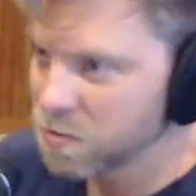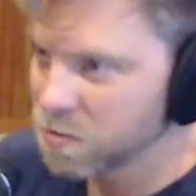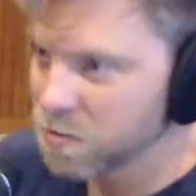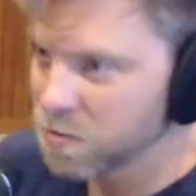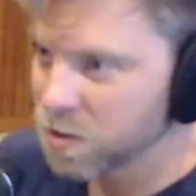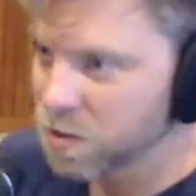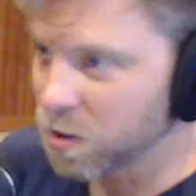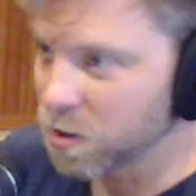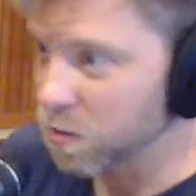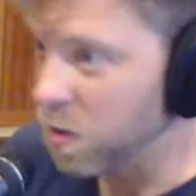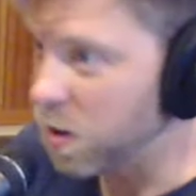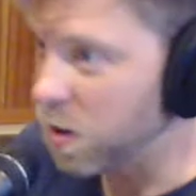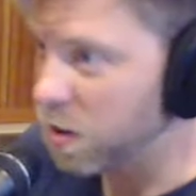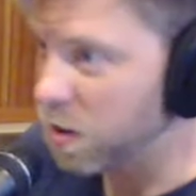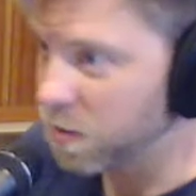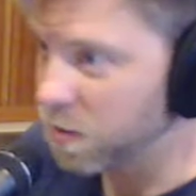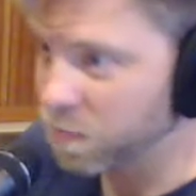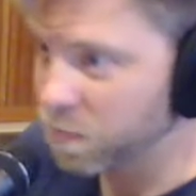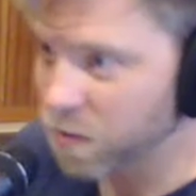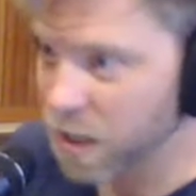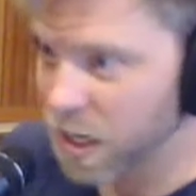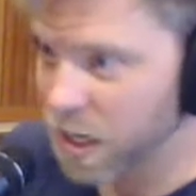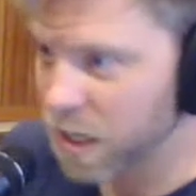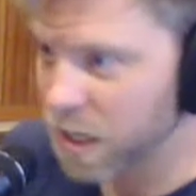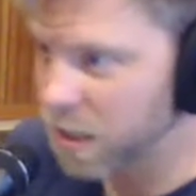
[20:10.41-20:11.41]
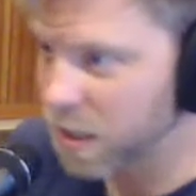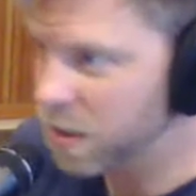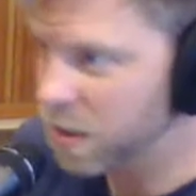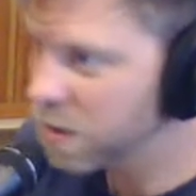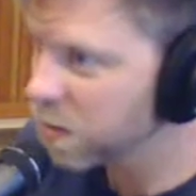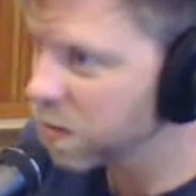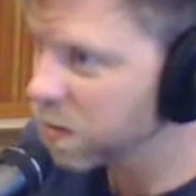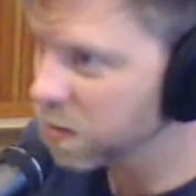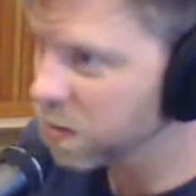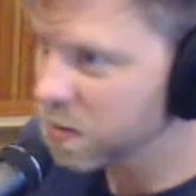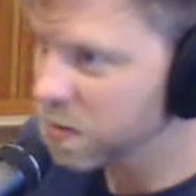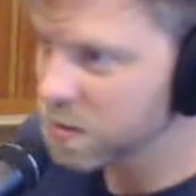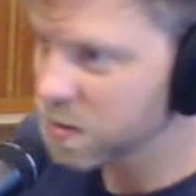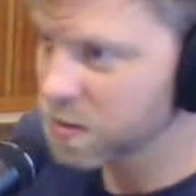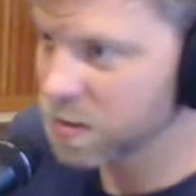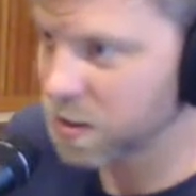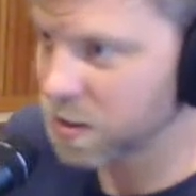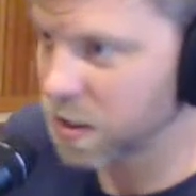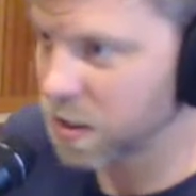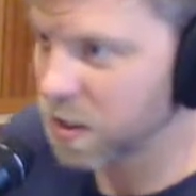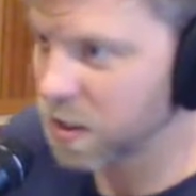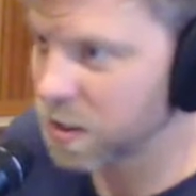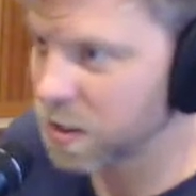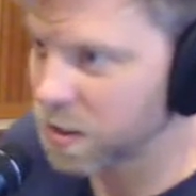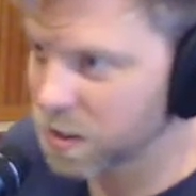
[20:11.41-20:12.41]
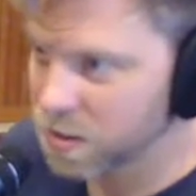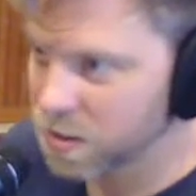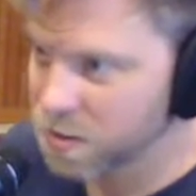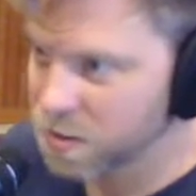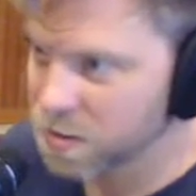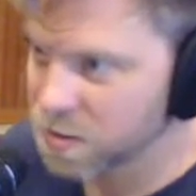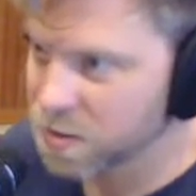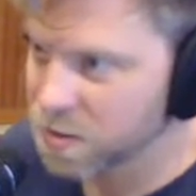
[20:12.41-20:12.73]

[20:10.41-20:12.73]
you know, all of the eddy currents and